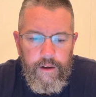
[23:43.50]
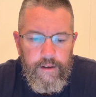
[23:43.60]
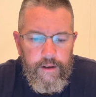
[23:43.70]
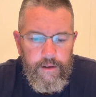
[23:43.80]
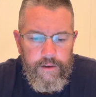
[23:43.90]

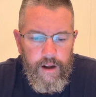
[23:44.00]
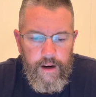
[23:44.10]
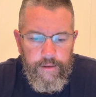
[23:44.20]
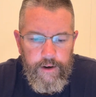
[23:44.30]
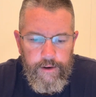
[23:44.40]
So it's
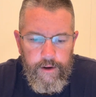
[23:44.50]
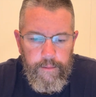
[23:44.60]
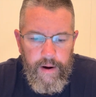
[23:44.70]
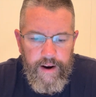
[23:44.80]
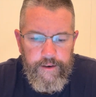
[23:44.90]
not even your
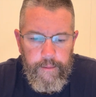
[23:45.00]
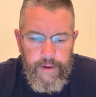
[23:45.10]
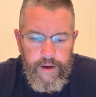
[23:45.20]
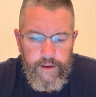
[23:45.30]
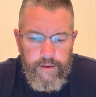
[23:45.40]
good pasture
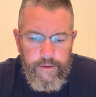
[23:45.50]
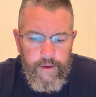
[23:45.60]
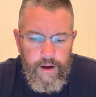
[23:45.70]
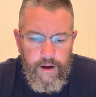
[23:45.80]
pigs.